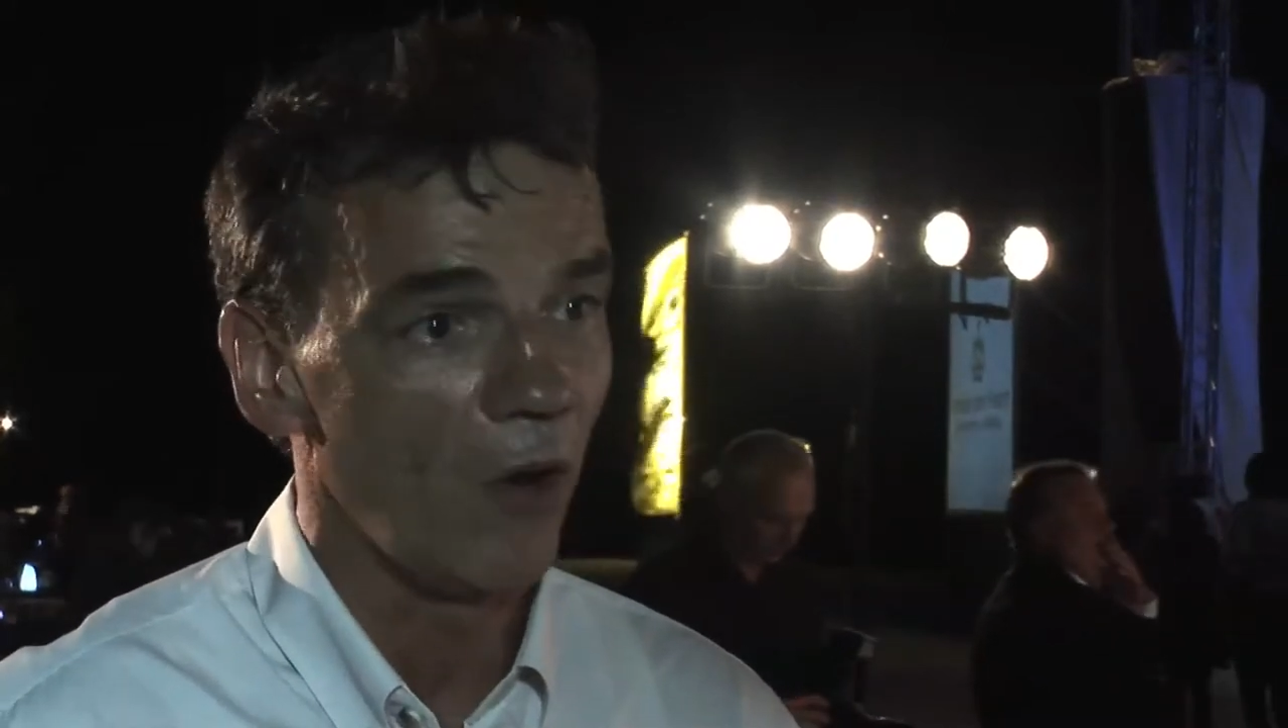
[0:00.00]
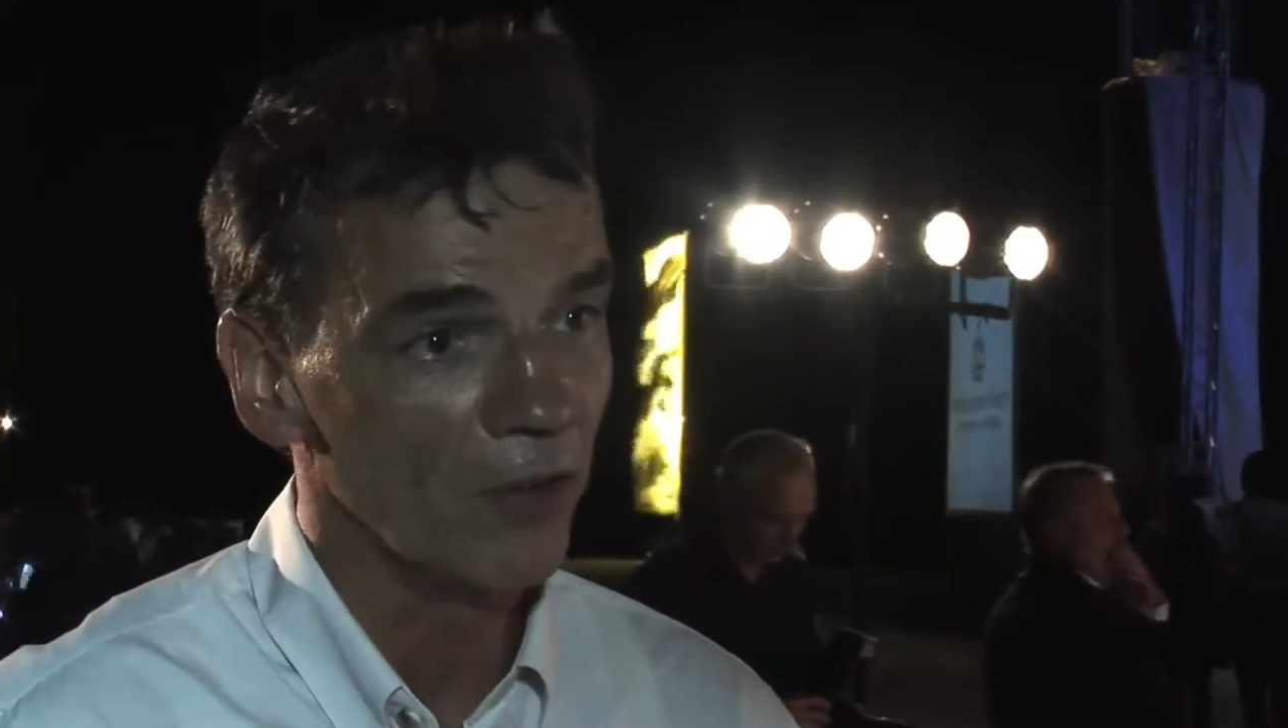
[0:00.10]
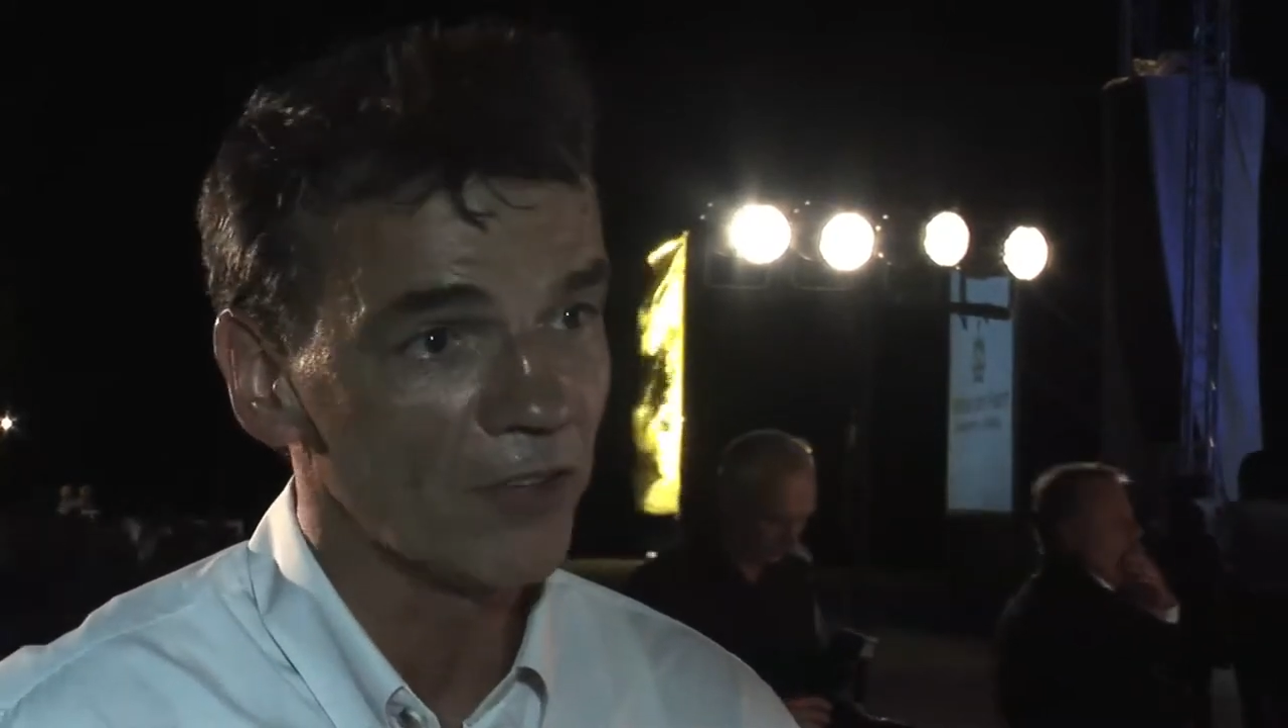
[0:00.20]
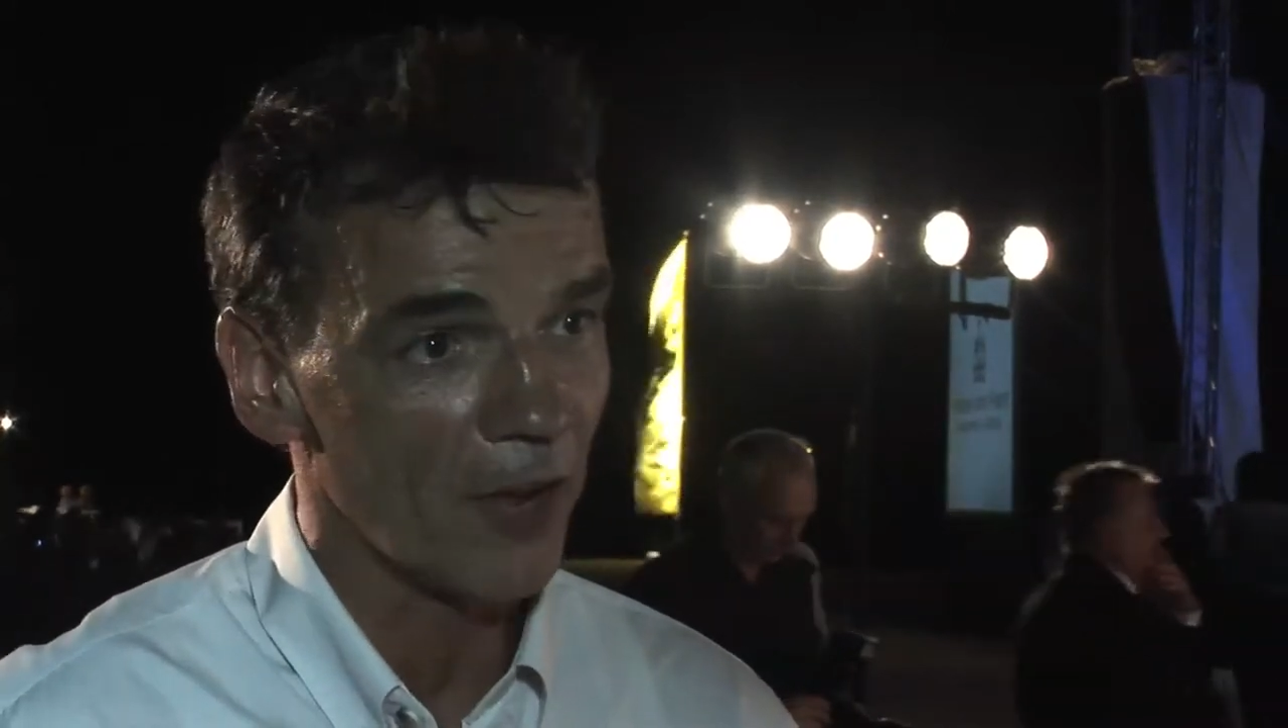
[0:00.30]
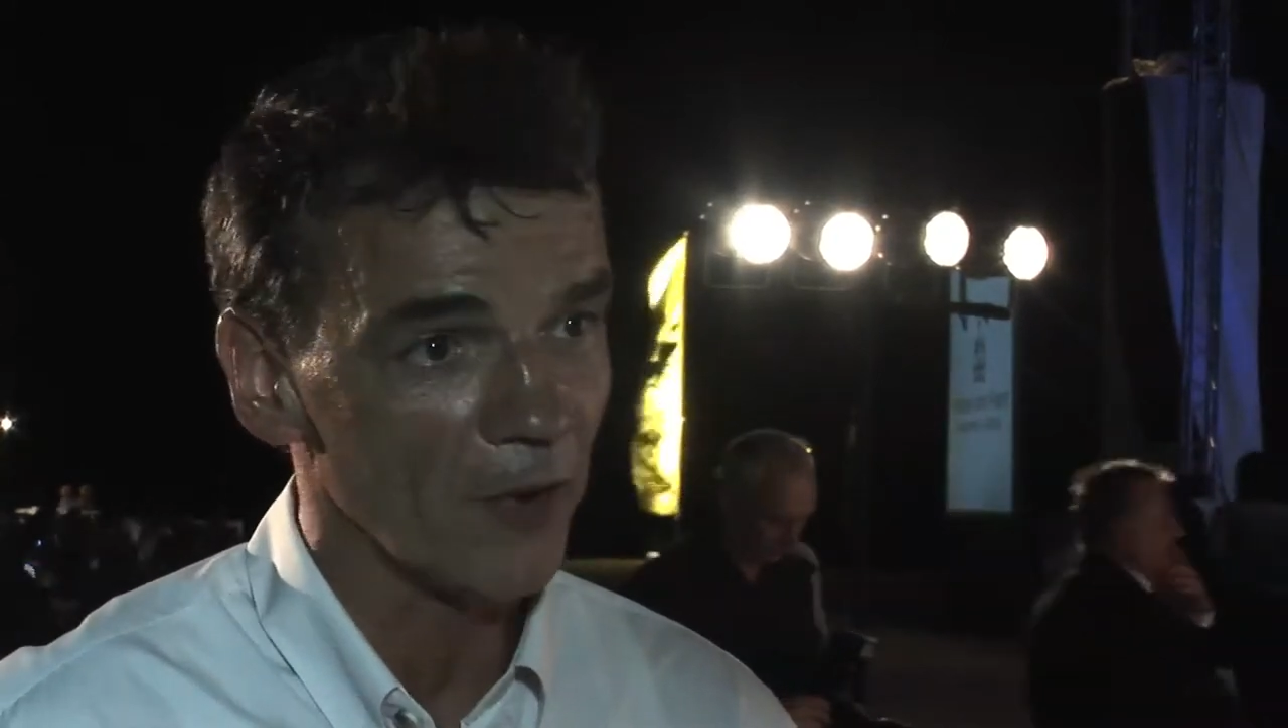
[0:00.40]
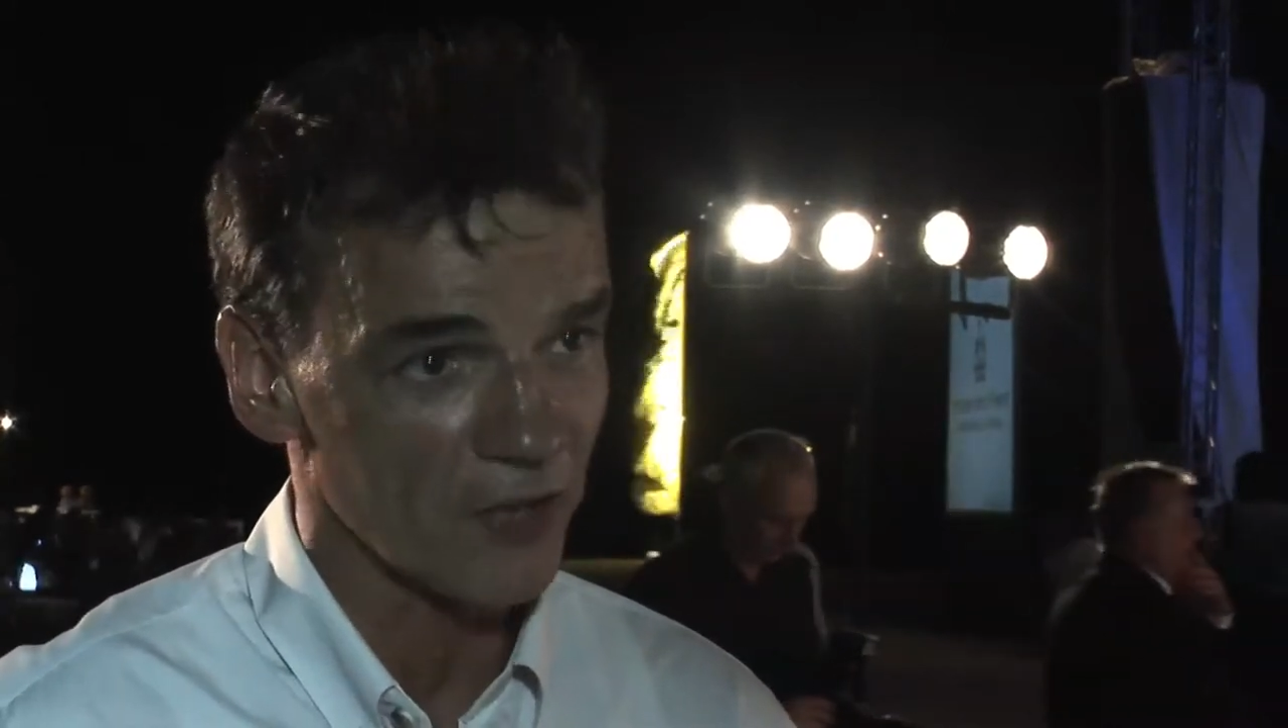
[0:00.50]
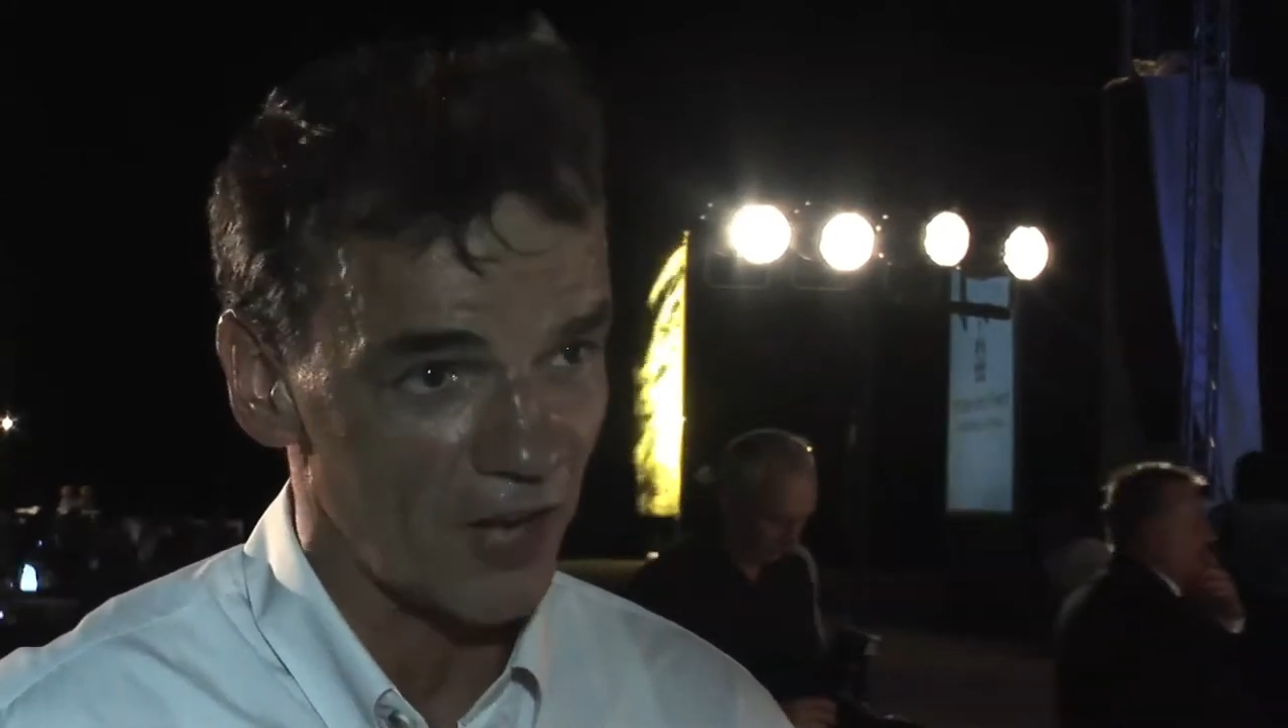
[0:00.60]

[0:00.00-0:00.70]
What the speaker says: entire